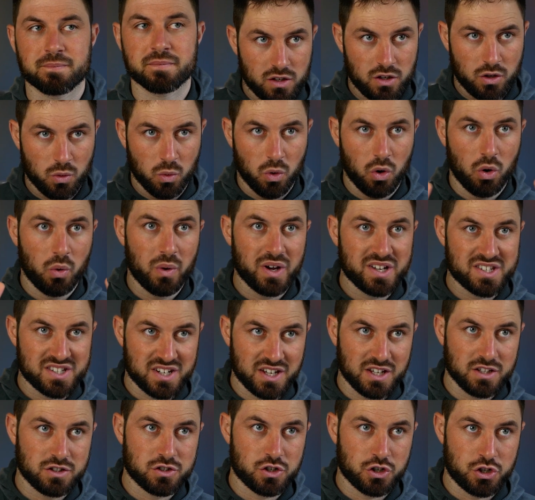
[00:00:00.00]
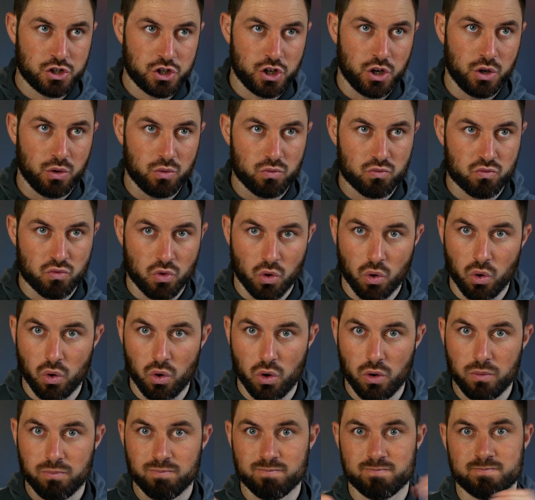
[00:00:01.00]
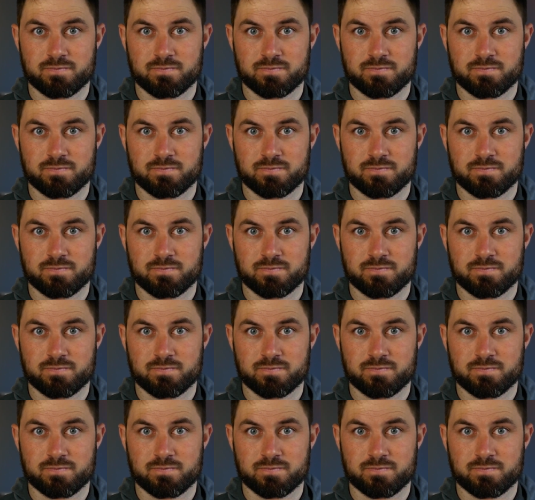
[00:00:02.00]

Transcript: You always need to shoot raw,